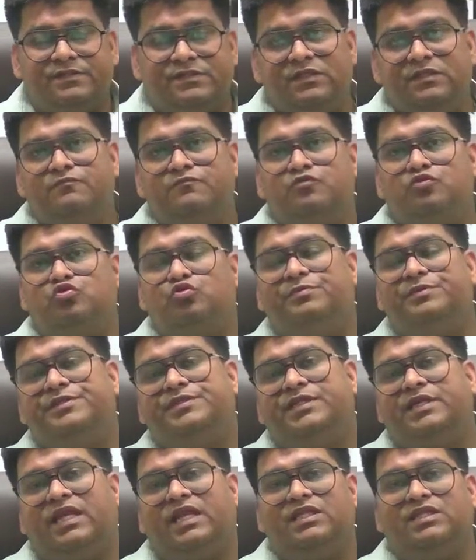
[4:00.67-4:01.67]
seems to be
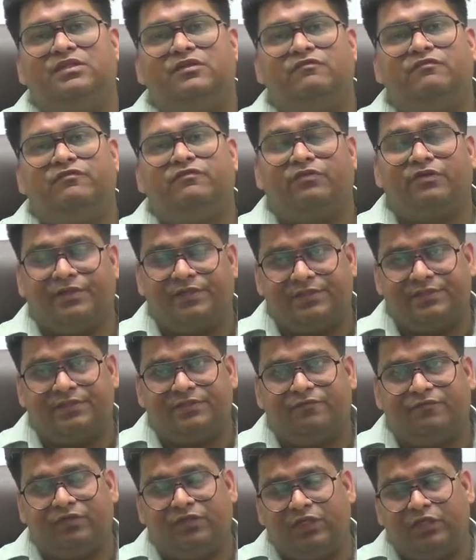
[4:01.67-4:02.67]
challenging for us,
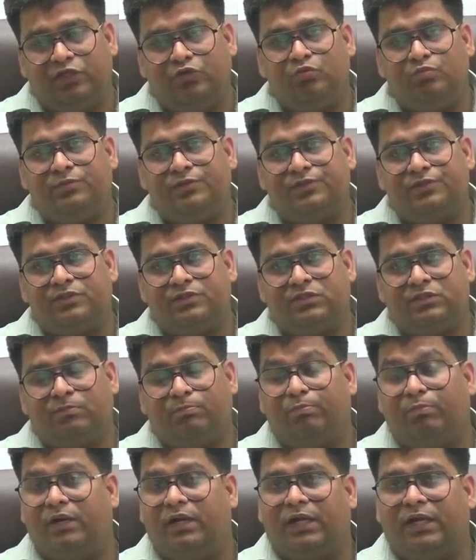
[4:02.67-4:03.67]
for the humans,
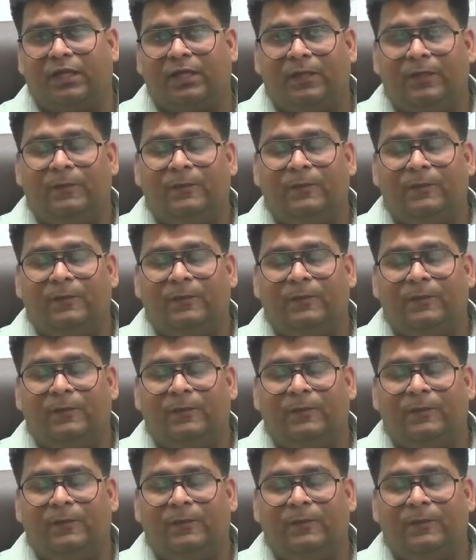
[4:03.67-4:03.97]
but